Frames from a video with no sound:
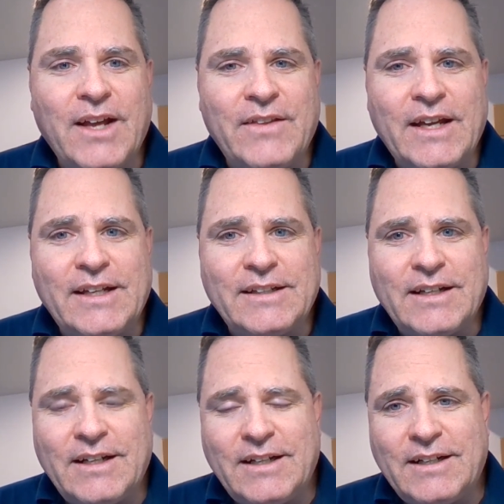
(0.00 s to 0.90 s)
and then
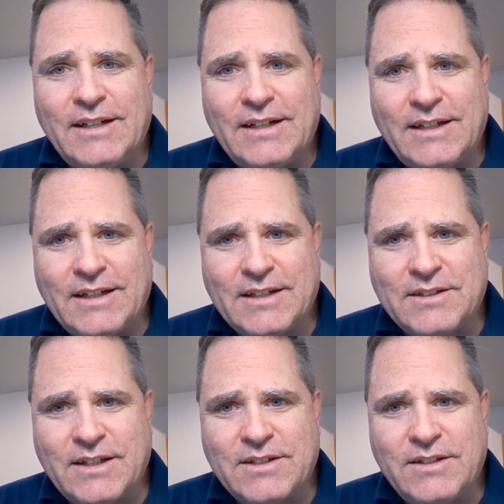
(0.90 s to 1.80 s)
uh,
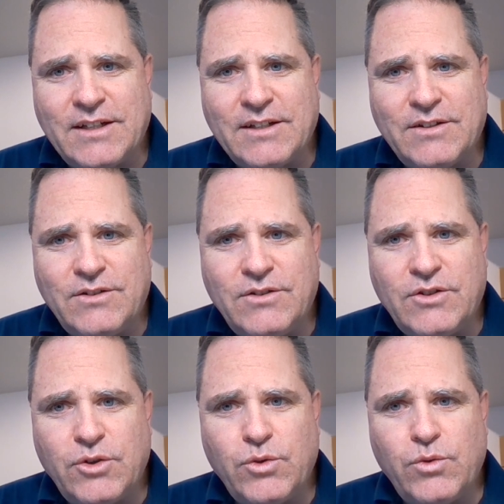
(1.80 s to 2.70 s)

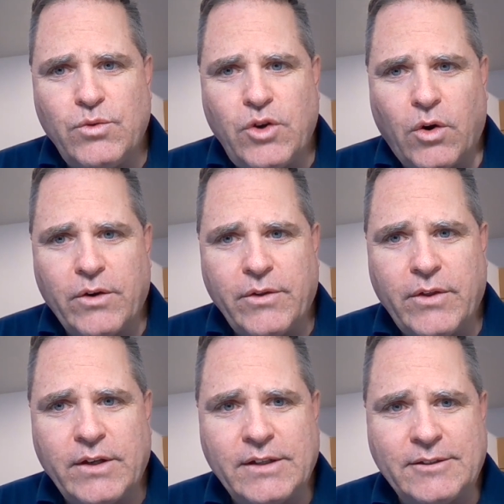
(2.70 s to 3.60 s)
62 north